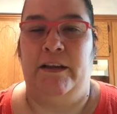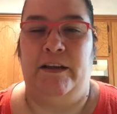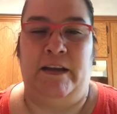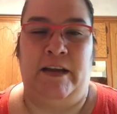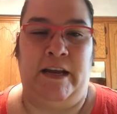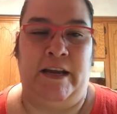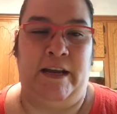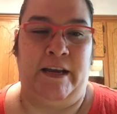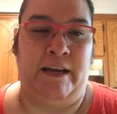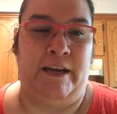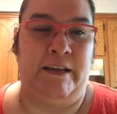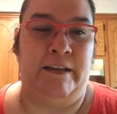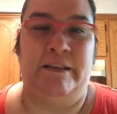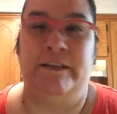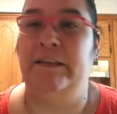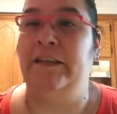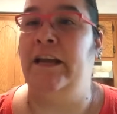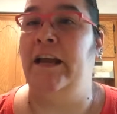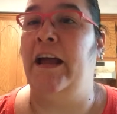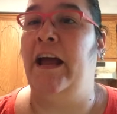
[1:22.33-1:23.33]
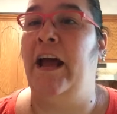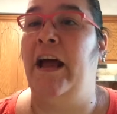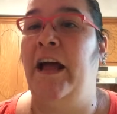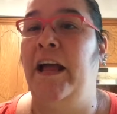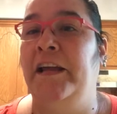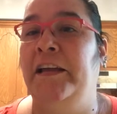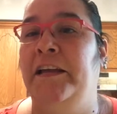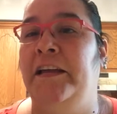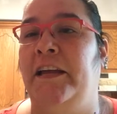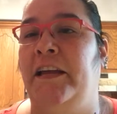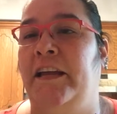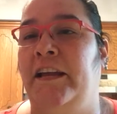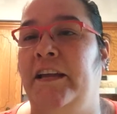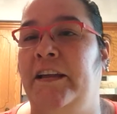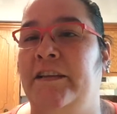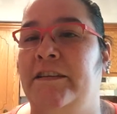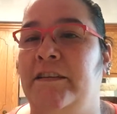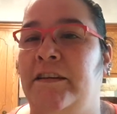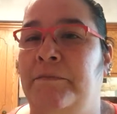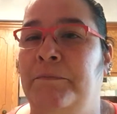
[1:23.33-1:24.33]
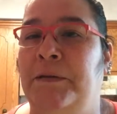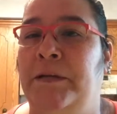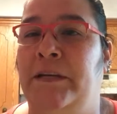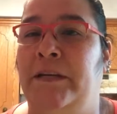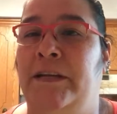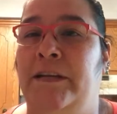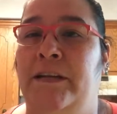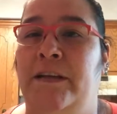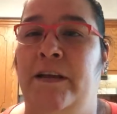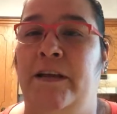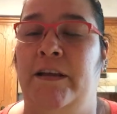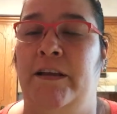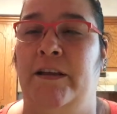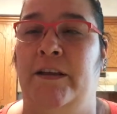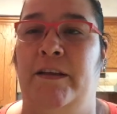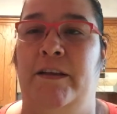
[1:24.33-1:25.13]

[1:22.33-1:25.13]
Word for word: And yeah, I get it. I mean,